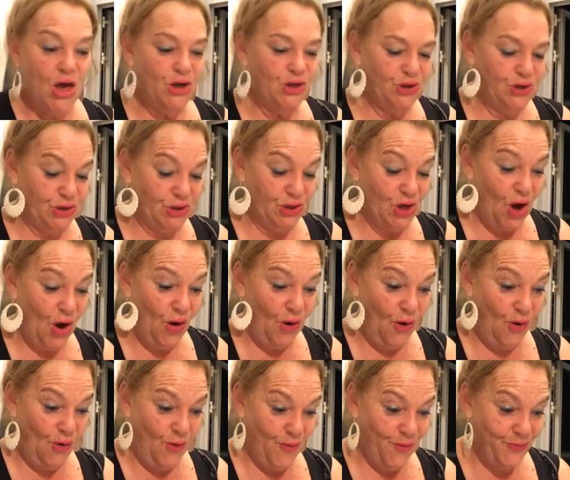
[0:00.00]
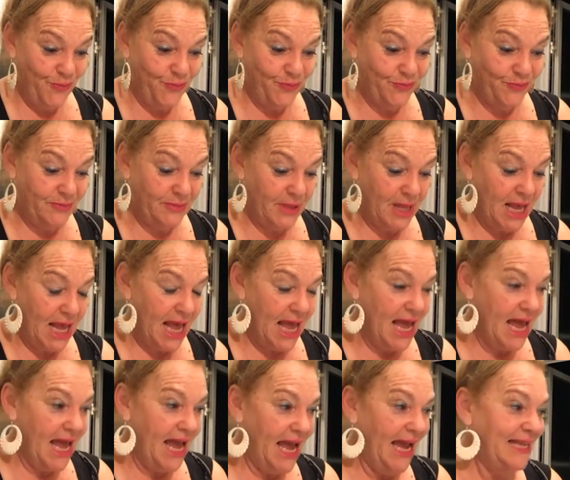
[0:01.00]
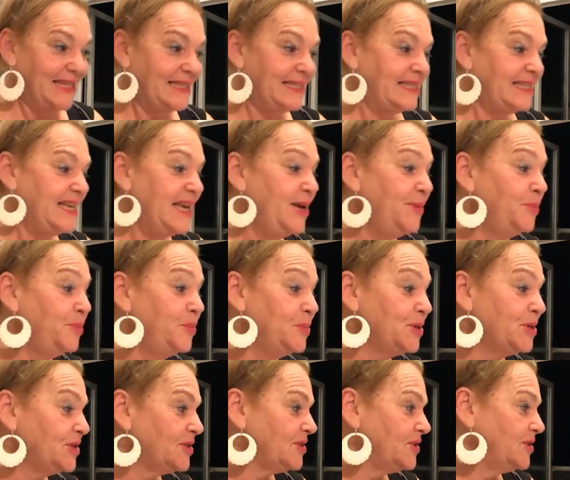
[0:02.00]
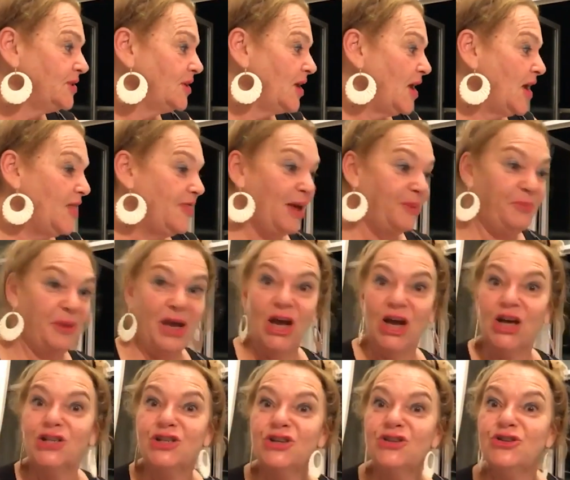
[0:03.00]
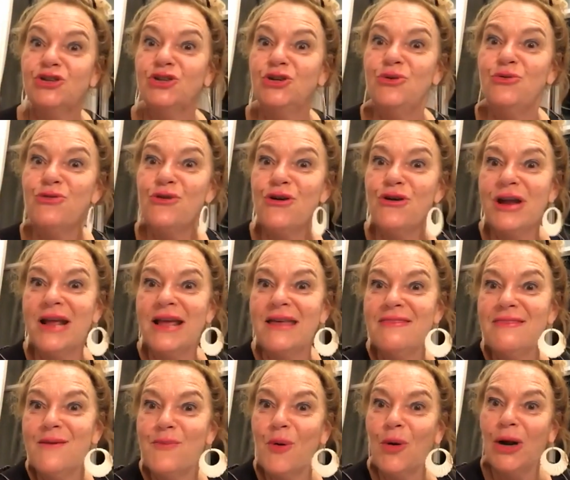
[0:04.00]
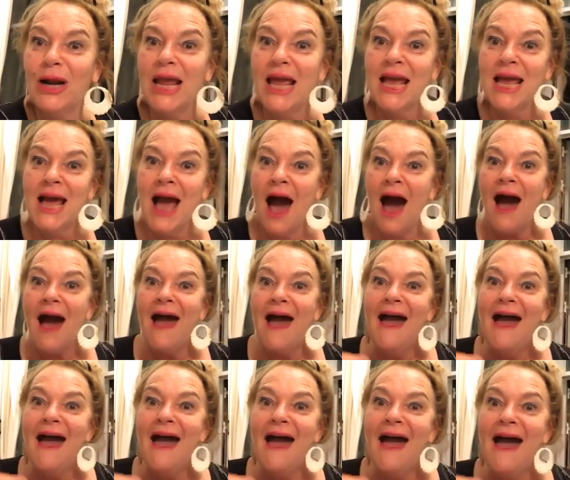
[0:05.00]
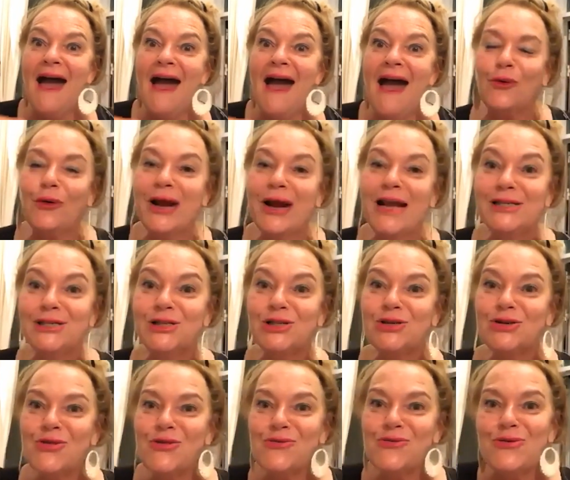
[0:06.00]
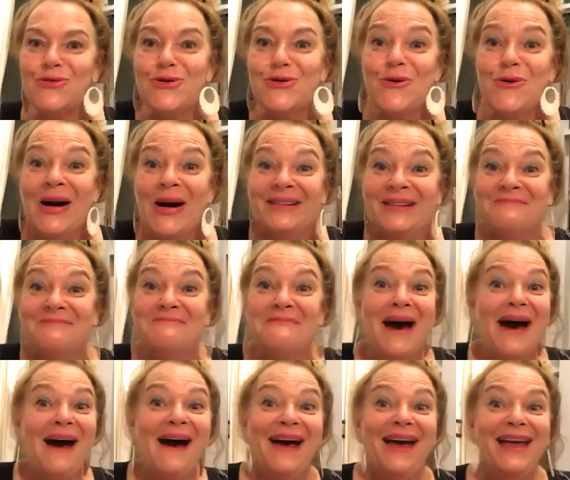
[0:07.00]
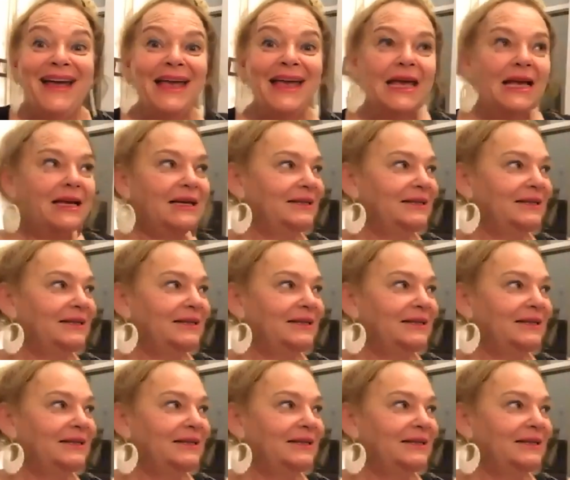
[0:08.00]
So it seems that because it's 2.30 in the morning, I have raced through my,